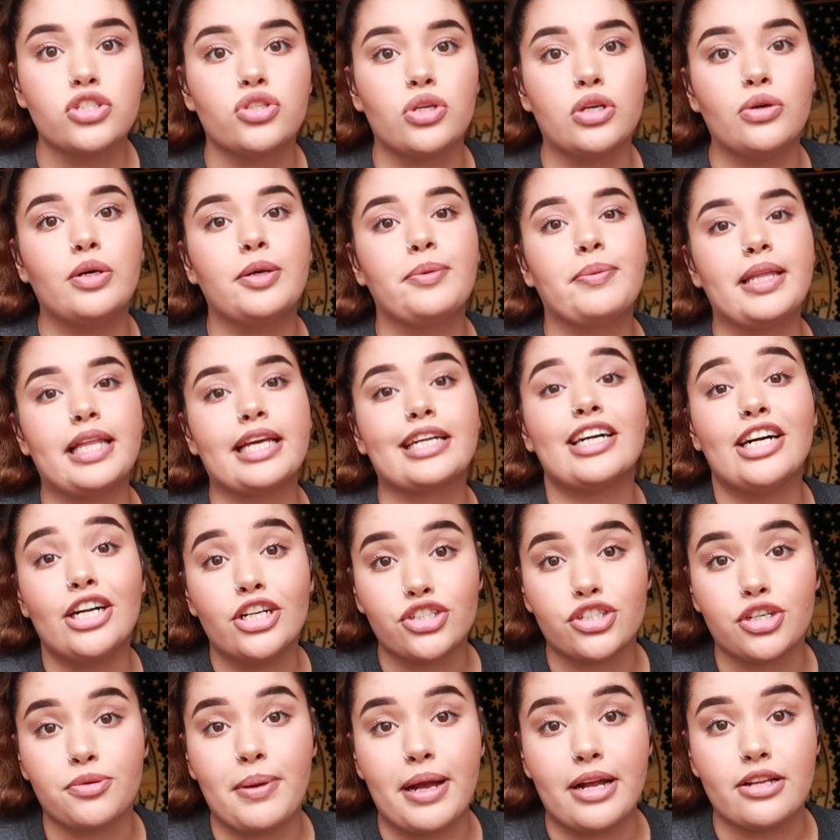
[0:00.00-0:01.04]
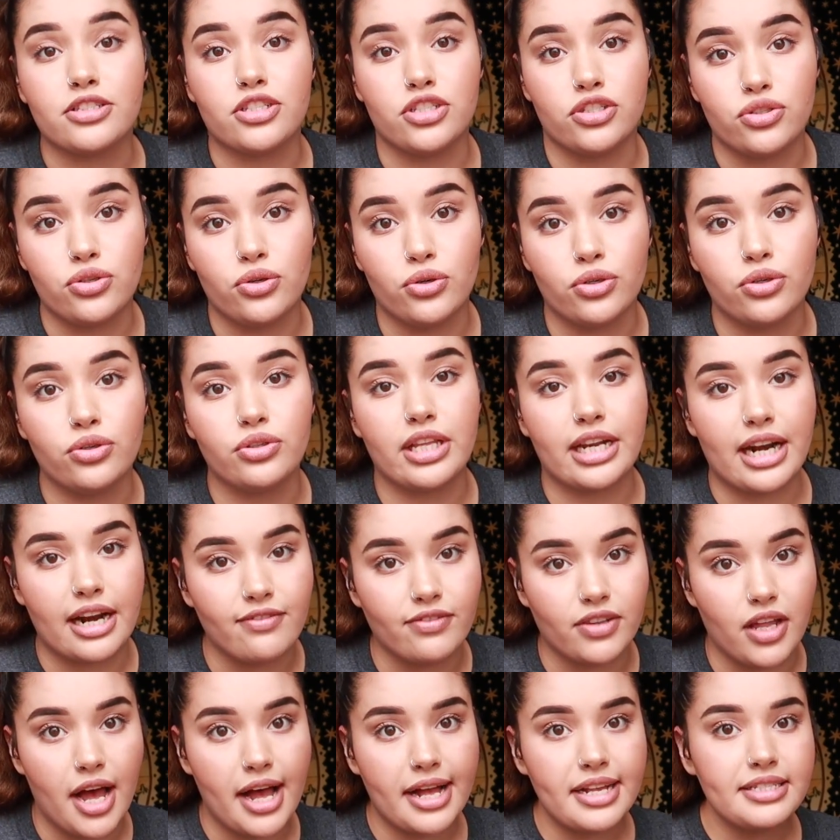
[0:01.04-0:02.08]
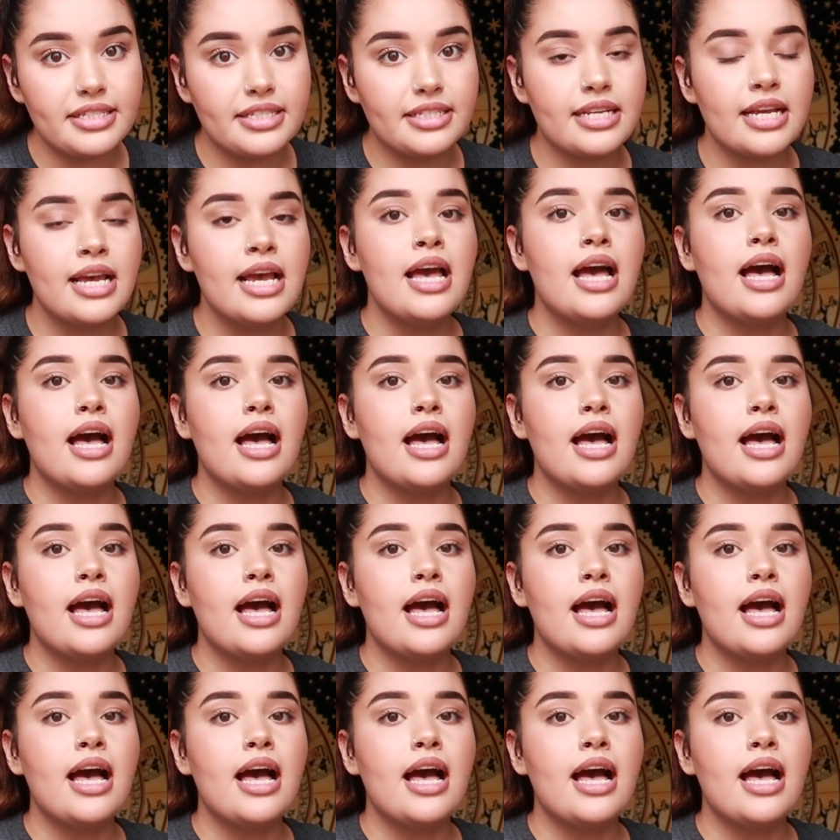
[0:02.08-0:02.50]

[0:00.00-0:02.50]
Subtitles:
So it would be like 100 pounds in total that I've lost.